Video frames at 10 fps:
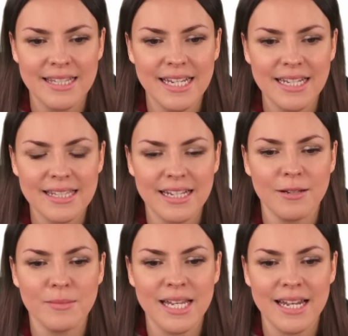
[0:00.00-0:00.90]
6
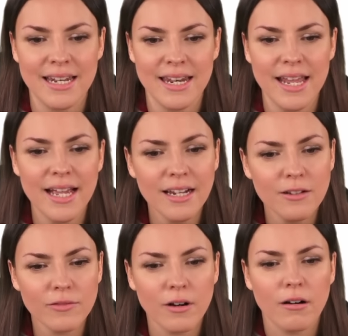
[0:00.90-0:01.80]
times
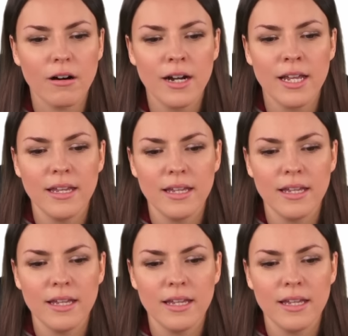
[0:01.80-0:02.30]
negative r